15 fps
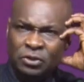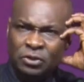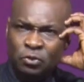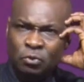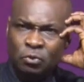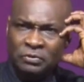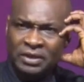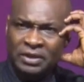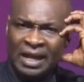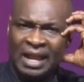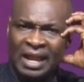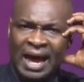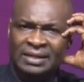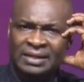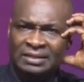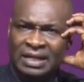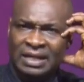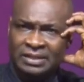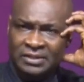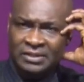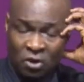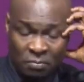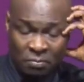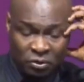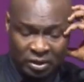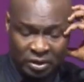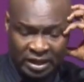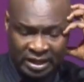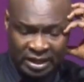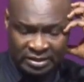the truth, the light that is
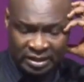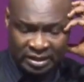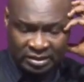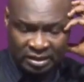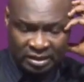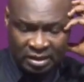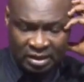communicated.